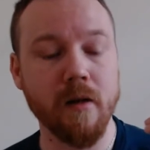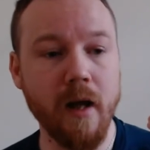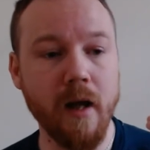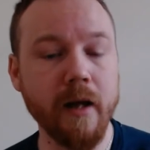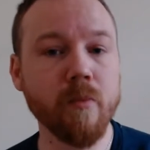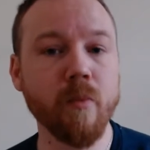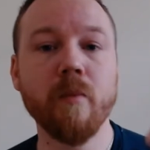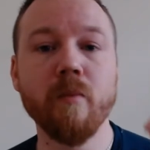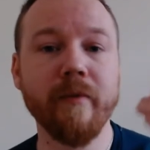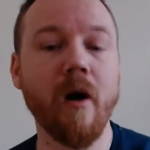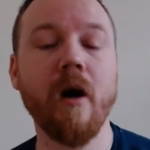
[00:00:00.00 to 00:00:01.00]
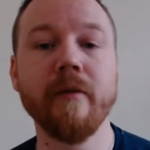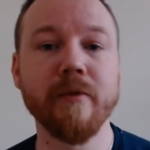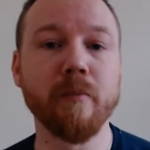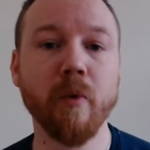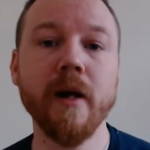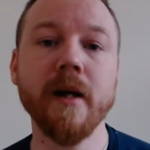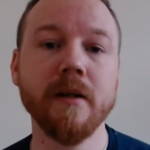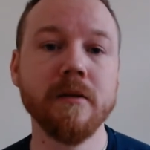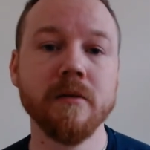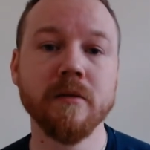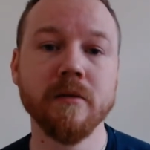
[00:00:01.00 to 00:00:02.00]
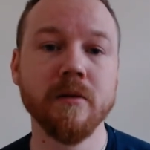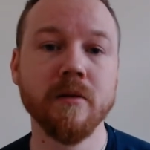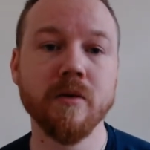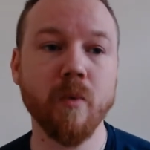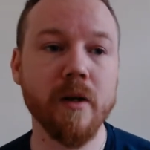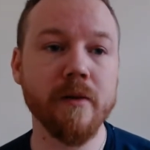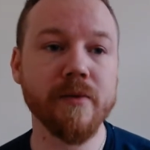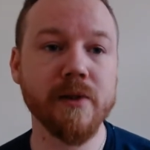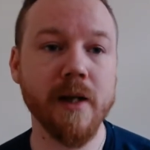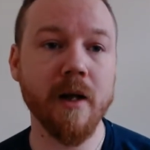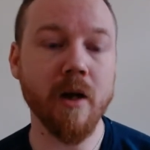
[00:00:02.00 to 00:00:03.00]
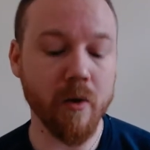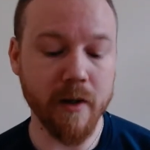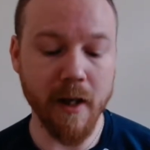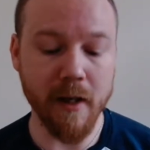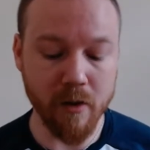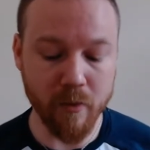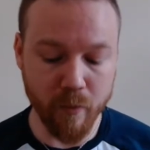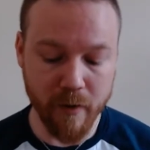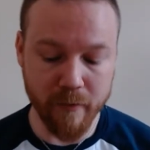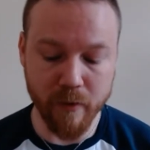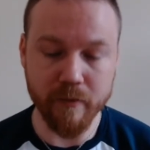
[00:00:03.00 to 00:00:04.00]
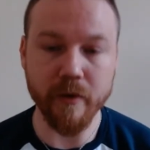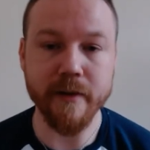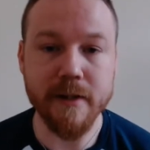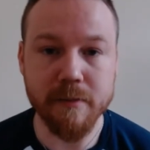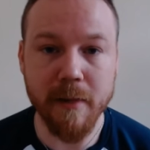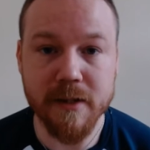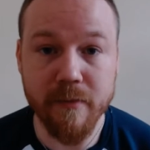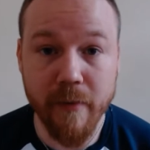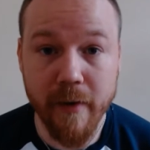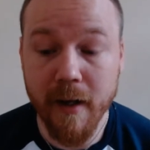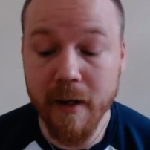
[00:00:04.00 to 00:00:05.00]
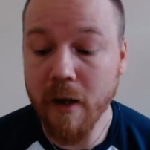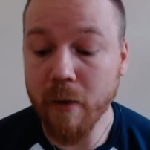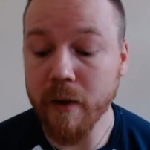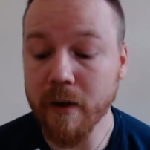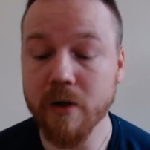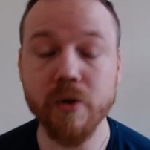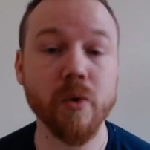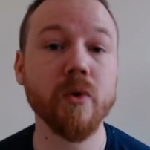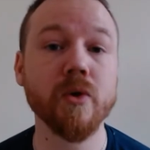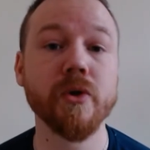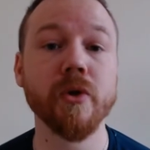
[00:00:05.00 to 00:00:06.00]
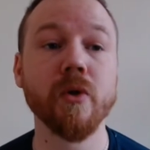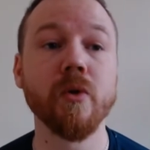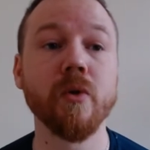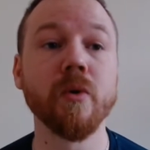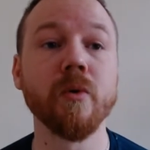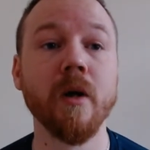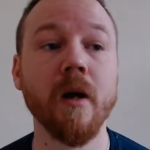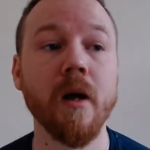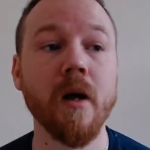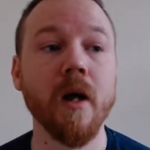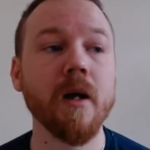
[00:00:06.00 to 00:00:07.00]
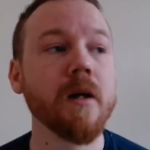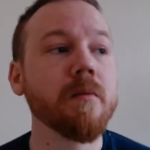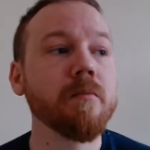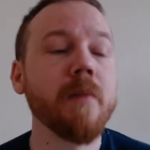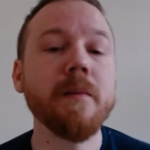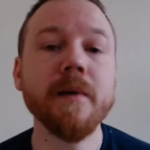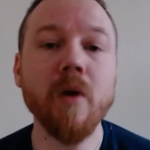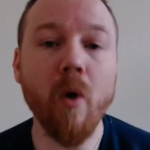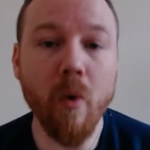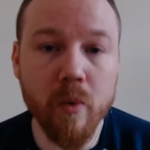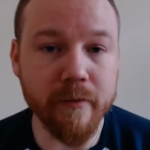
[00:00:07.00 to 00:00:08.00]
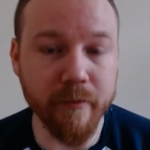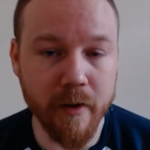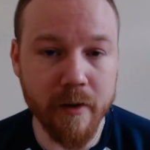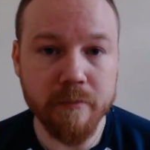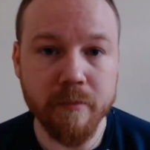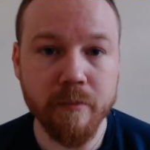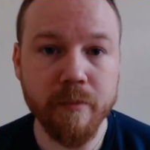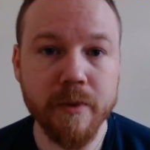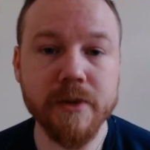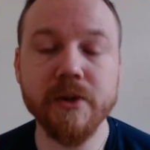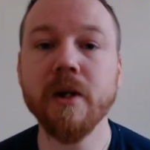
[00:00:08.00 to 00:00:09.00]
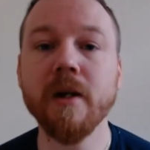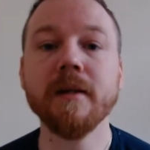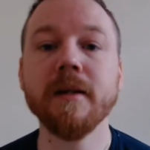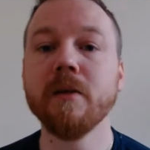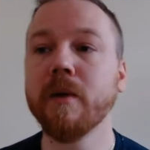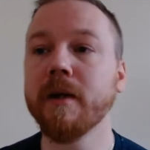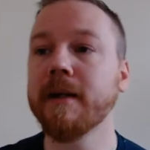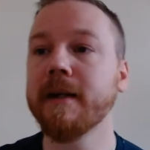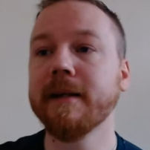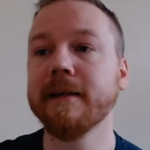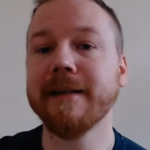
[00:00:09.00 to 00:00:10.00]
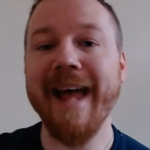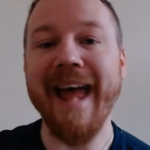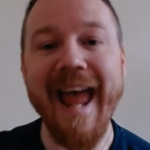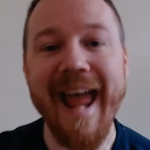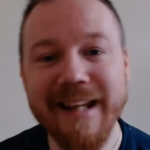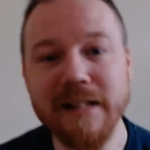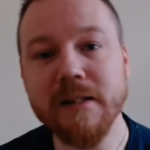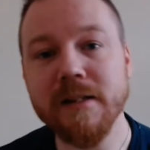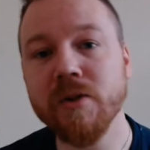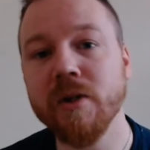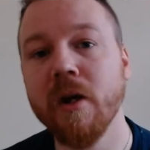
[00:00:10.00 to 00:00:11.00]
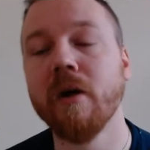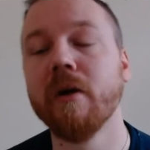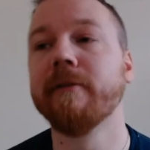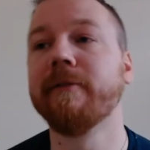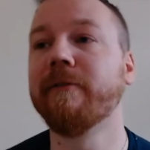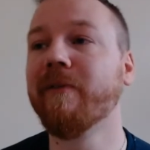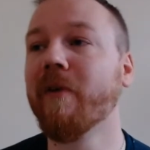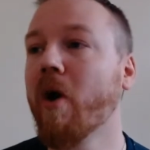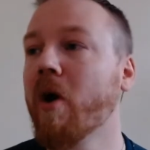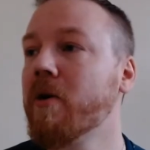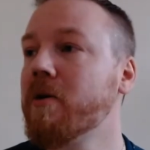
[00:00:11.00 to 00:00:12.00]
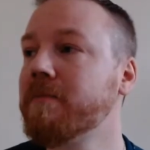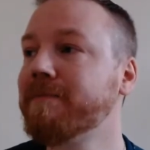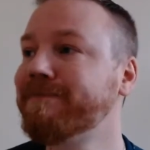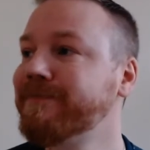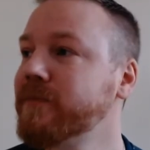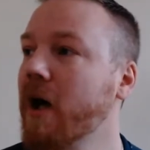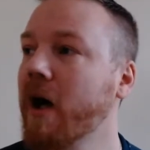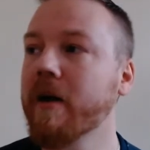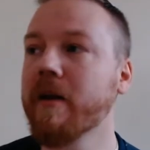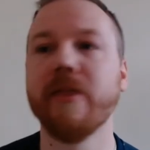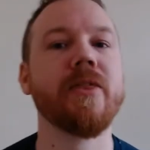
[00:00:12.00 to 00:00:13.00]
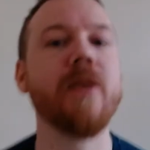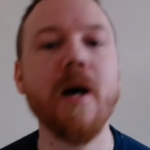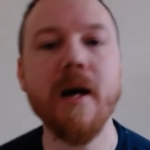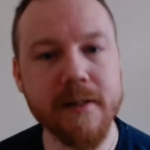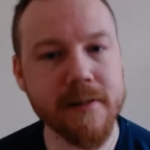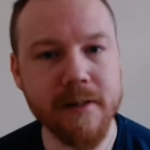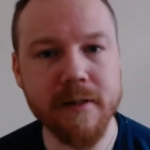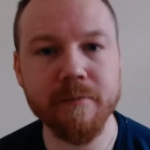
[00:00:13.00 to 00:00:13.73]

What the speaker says: anyone with half a brain would have said, okay, look, we've got this massive thing here. Now we're going to talk to, maybe not all of them, but certainly we're going to get the heads from 30